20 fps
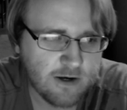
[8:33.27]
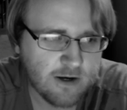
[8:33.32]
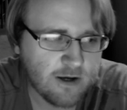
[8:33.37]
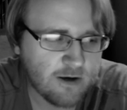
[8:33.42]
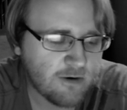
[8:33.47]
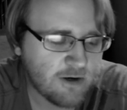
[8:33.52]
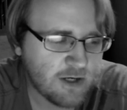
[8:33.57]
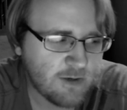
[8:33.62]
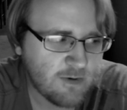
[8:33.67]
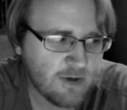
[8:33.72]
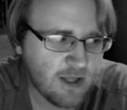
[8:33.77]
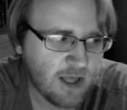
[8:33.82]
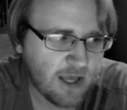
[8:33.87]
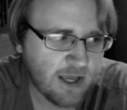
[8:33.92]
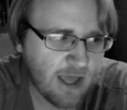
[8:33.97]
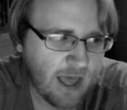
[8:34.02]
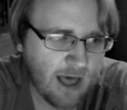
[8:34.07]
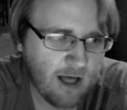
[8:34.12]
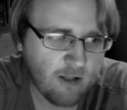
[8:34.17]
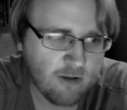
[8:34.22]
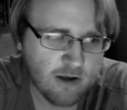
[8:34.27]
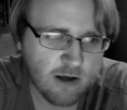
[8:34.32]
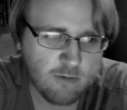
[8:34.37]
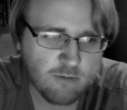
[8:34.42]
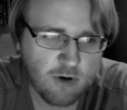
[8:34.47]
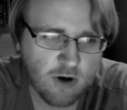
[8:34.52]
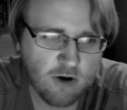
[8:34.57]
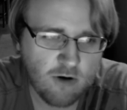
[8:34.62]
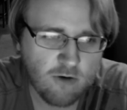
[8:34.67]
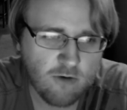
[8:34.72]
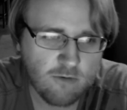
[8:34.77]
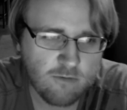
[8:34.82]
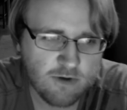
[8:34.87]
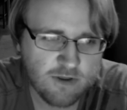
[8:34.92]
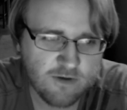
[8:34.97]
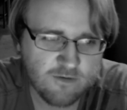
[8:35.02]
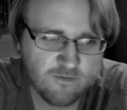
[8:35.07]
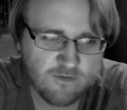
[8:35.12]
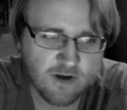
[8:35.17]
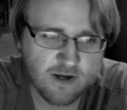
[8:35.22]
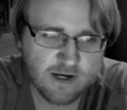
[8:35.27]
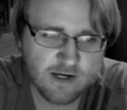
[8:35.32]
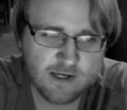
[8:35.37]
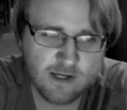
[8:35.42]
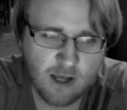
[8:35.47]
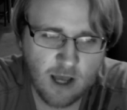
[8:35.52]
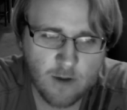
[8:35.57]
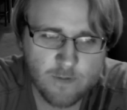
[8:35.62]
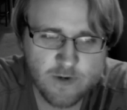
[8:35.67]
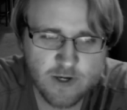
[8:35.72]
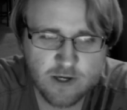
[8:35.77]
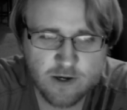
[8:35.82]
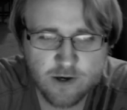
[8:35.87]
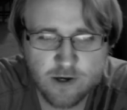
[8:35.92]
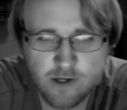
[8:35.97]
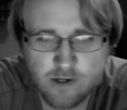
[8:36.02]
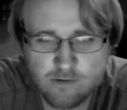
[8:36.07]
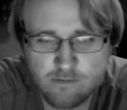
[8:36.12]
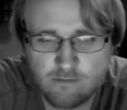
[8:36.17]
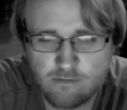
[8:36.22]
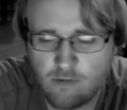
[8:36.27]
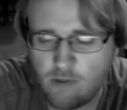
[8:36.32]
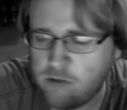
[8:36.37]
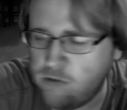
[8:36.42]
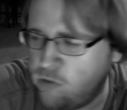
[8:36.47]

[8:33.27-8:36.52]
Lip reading: It should be like Al Capone with a fucking Tommy gun.